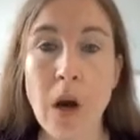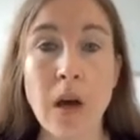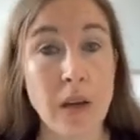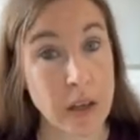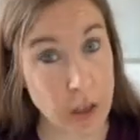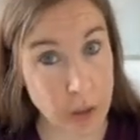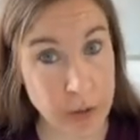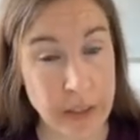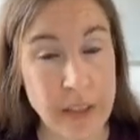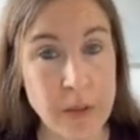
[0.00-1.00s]
including
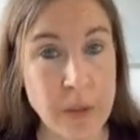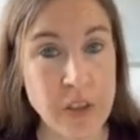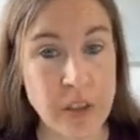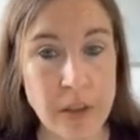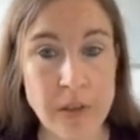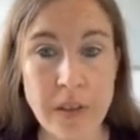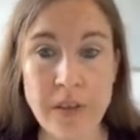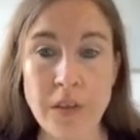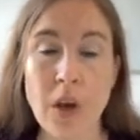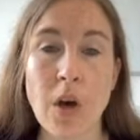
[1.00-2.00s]
endometriosis,
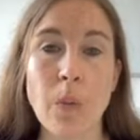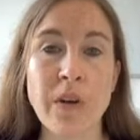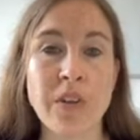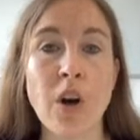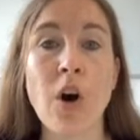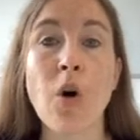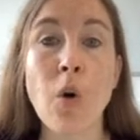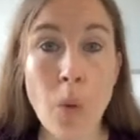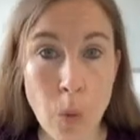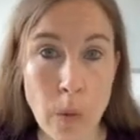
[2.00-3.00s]
which are
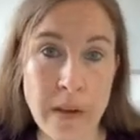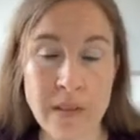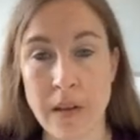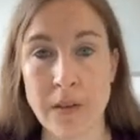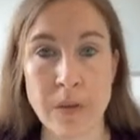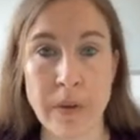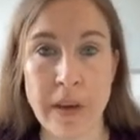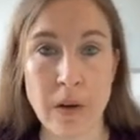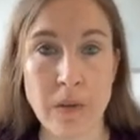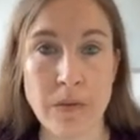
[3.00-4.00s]
always going to be
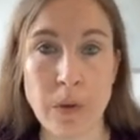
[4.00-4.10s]
helpful.